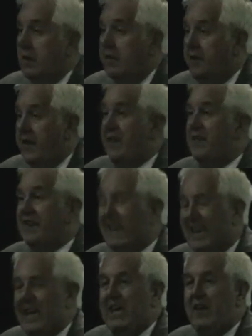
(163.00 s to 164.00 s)
They're the
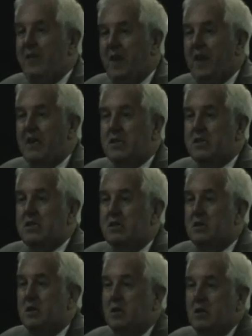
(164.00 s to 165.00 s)
key things.
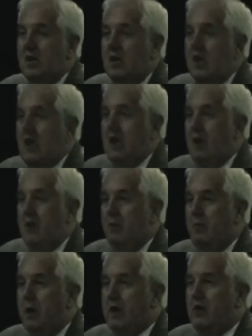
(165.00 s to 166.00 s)

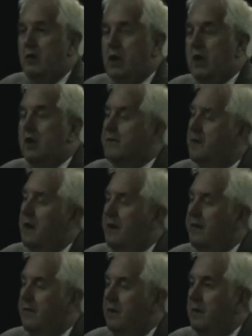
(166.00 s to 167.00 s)
Michael Gove, who I
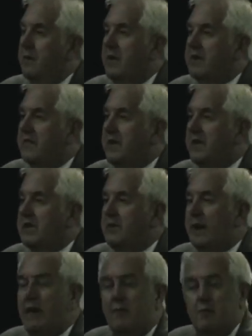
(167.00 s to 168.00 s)
have a lot of mixed feelings
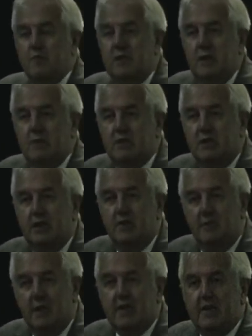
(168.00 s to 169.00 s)
about from time to time,
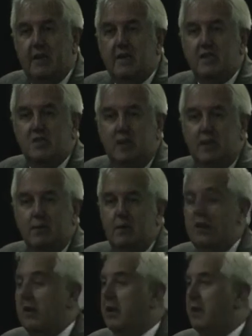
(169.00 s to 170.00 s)
frankly, ladies and gentlemen,